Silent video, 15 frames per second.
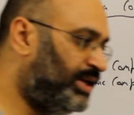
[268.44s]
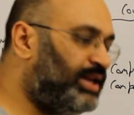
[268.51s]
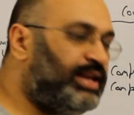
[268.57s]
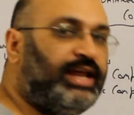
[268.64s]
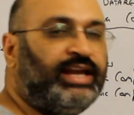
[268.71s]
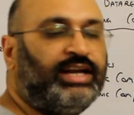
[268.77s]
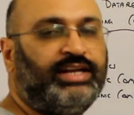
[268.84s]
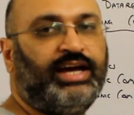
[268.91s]

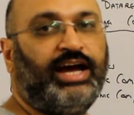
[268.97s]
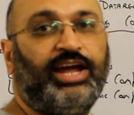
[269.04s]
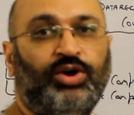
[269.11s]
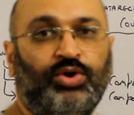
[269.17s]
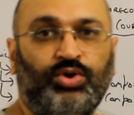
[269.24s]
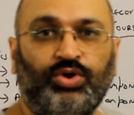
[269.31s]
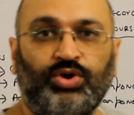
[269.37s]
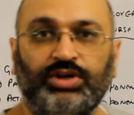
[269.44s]
like
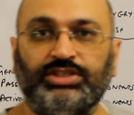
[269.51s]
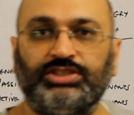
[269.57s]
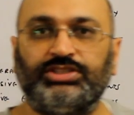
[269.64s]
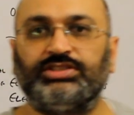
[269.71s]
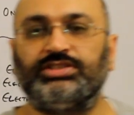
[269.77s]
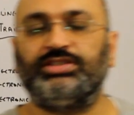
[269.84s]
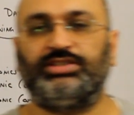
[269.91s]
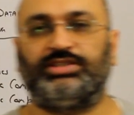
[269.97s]

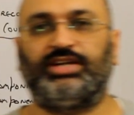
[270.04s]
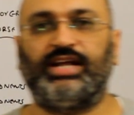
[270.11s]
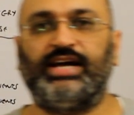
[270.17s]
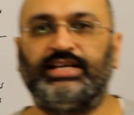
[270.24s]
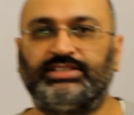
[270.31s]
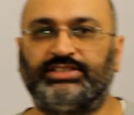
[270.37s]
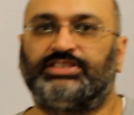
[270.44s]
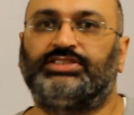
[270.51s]
diodes,
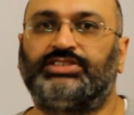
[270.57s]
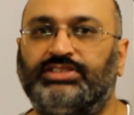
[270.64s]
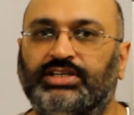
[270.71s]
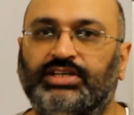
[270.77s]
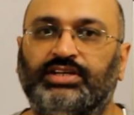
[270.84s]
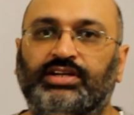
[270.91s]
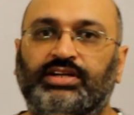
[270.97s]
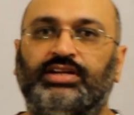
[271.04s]

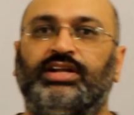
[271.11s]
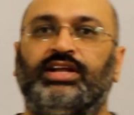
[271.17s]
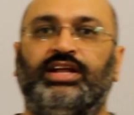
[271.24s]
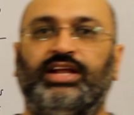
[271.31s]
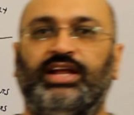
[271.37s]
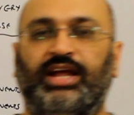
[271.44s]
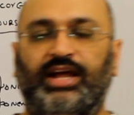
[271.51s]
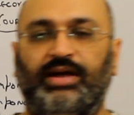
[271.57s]
transistor,
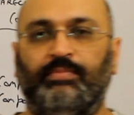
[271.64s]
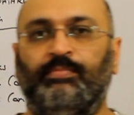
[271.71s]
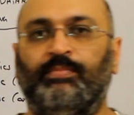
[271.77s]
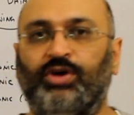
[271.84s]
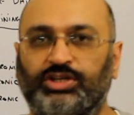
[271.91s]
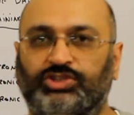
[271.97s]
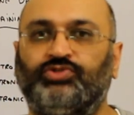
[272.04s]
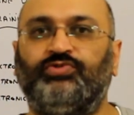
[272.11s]

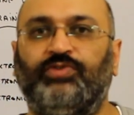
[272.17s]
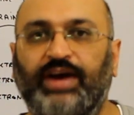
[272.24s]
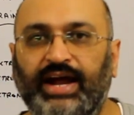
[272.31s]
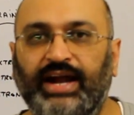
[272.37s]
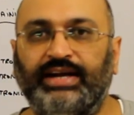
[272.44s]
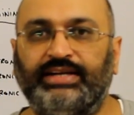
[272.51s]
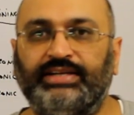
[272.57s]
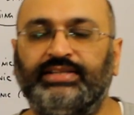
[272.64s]

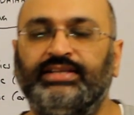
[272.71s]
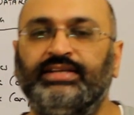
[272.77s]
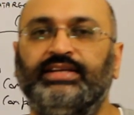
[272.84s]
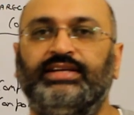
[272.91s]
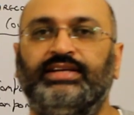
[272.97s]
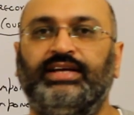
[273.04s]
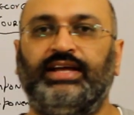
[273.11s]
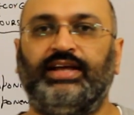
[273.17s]
MOSFET,
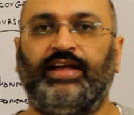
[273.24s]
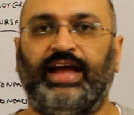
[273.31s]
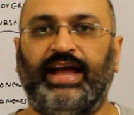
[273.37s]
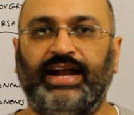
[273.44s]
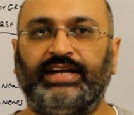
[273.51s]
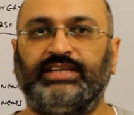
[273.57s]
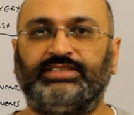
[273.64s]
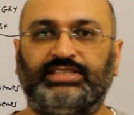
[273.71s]

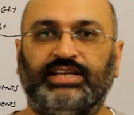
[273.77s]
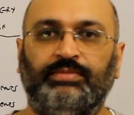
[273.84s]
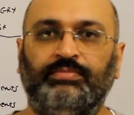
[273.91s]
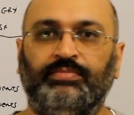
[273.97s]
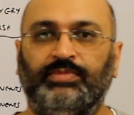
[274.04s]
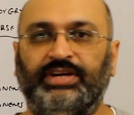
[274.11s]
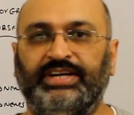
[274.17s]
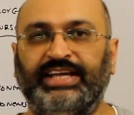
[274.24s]
and
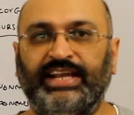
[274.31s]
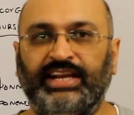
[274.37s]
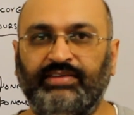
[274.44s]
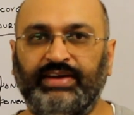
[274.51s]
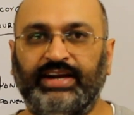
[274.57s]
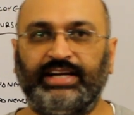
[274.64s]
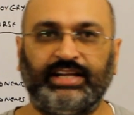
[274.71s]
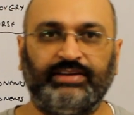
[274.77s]
some
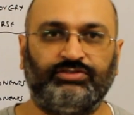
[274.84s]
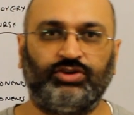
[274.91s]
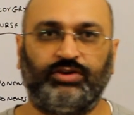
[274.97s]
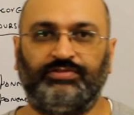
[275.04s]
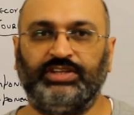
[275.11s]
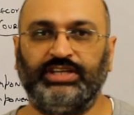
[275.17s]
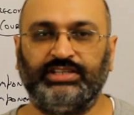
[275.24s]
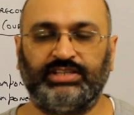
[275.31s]
derivatives
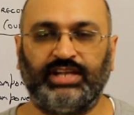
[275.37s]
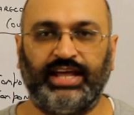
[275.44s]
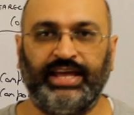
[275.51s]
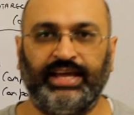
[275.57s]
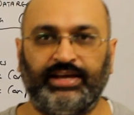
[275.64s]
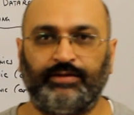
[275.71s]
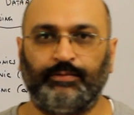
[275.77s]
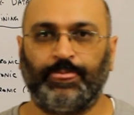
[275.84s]
of these
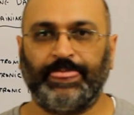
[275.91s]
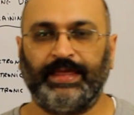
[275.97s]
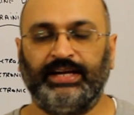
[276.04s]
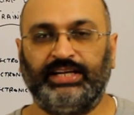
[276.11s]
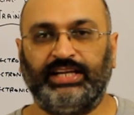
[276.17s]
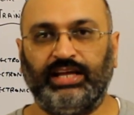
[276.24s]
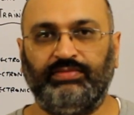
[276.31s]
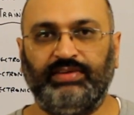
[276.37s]
like
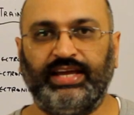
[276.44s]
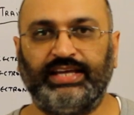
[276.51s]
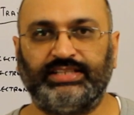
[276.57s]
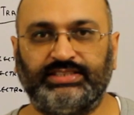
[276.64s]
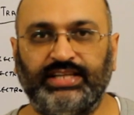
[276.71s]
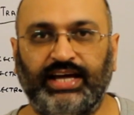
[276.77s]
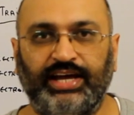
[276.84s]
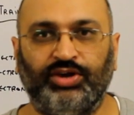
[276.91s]

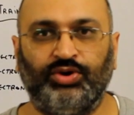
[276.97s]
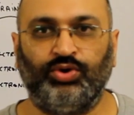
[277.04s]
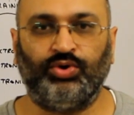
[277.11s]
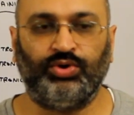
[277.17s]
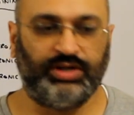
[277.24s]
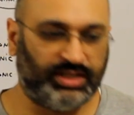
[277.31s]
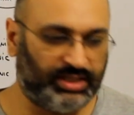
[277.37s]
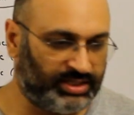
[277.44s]
TVS
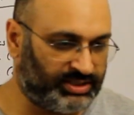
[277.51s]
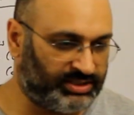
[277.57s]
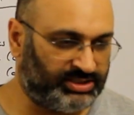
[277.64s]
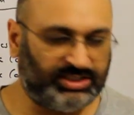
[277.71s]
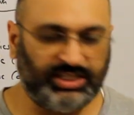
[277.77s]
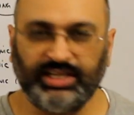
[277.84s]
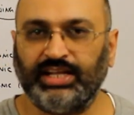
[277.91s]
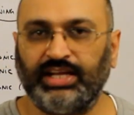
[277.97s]
diode,
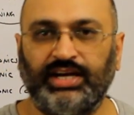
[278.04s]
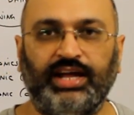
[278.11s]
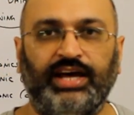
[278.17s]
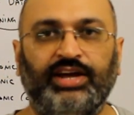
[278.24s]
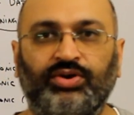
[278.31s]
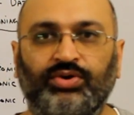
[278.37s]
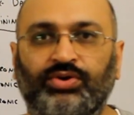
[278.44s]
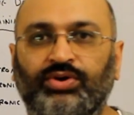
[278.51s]
Zener
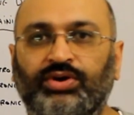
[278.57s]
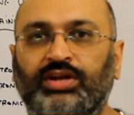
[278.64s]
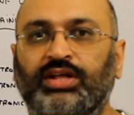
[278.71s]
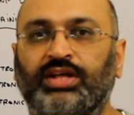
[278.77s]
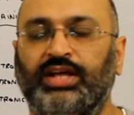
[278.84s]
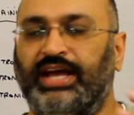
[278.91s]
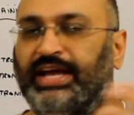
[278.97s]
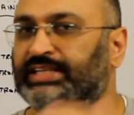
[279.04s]

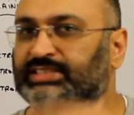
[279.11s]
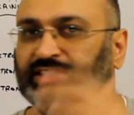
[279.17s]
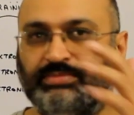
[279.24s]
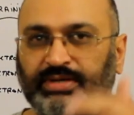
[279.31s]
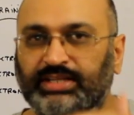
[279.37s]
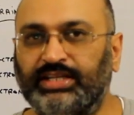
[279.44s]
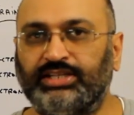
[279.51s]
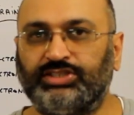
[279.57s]
diode, and
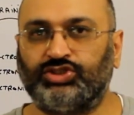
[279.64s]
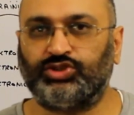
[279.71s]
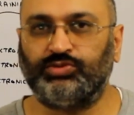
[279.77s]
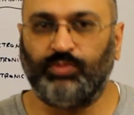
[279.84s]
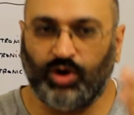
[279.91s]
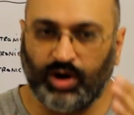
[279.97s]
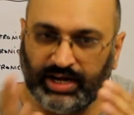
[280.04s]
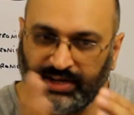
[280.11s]
some other
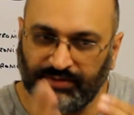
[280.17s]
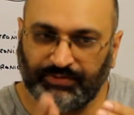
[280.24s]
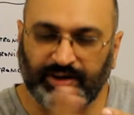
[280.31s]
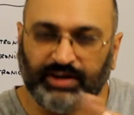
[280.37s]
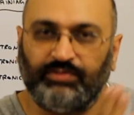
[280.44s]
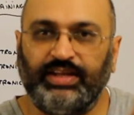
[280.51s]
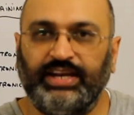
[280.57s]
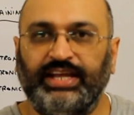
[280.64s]
small
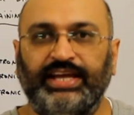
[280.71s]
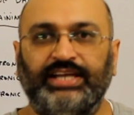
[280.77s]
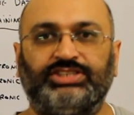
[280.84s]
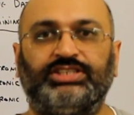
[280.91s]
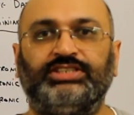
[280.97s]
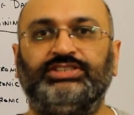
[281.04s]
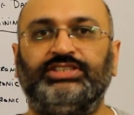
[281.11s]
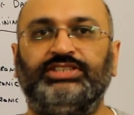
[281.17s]
different
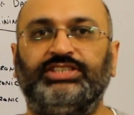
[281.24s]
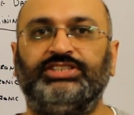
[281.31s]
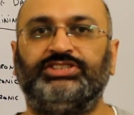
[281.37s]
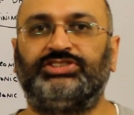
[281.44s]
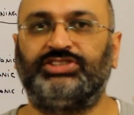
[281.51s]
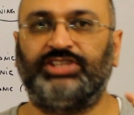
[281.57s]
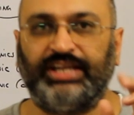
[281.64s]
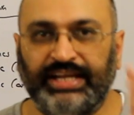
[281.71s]
variations in
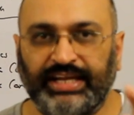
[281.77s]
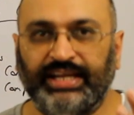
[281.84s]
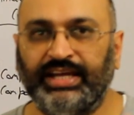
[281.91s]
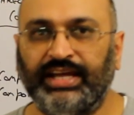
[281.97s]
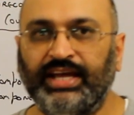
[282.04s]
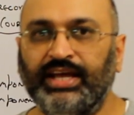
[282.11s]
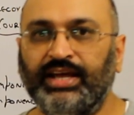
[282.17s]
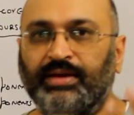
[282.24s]
these
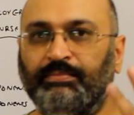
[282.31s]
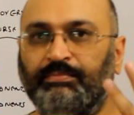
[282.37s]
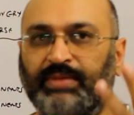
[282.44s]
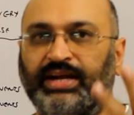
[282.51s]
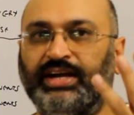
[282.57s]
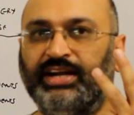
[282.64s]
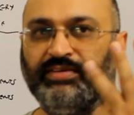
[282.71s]
three main